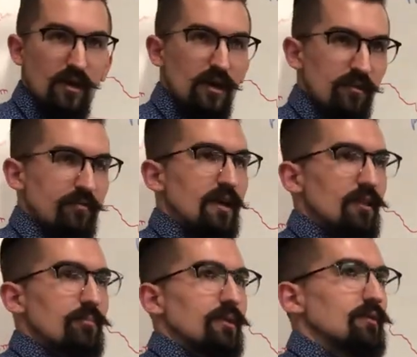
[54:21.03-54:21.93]
an
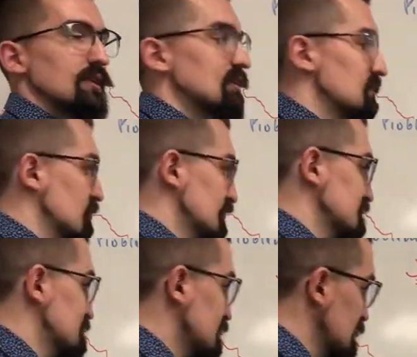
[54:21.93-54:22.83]
availability
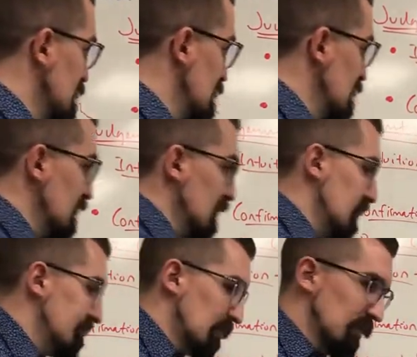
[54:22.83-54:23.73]
heuristic. Uh,
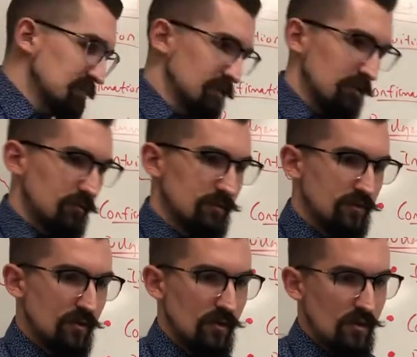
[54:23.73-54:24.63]
if I watch the
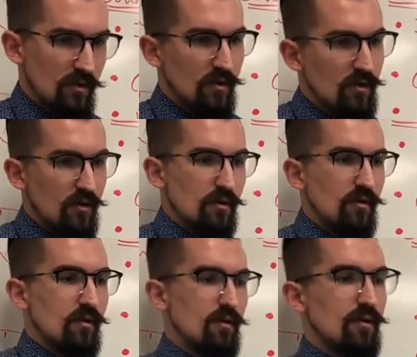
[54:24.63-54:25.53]
news,
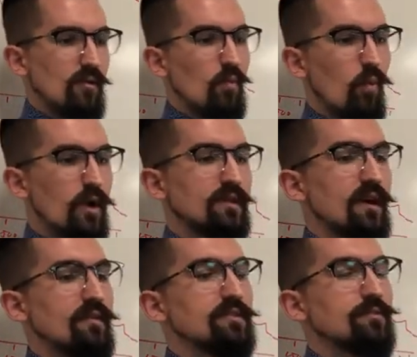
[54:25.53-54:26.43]
what
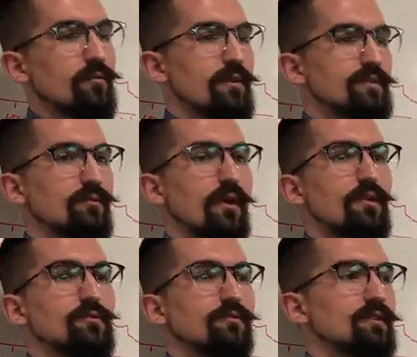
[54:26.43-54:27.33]
kind of stories do
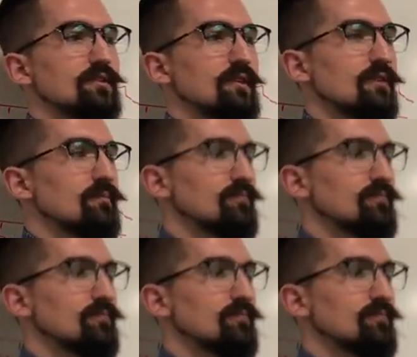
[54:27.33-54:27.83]
I usually see?